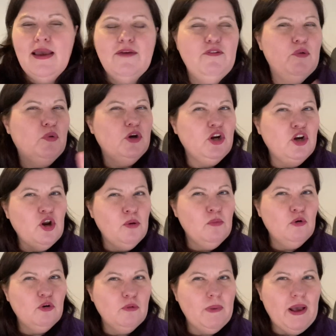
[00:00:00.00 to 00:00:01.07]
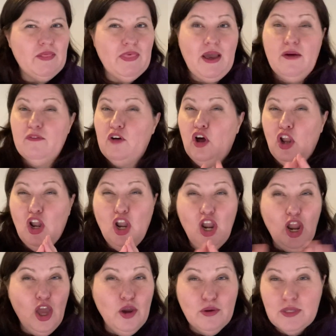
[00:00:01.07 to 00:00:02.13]
If you want to know more about that, I've got
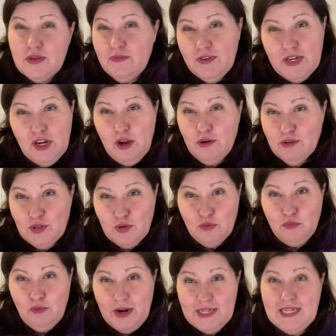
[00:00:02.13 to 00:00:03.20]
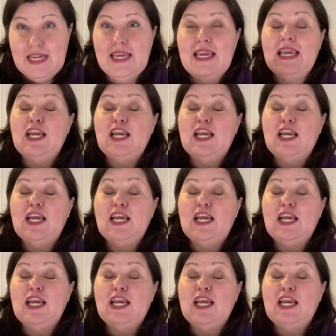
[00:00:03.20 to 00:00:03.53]
loads of videos already,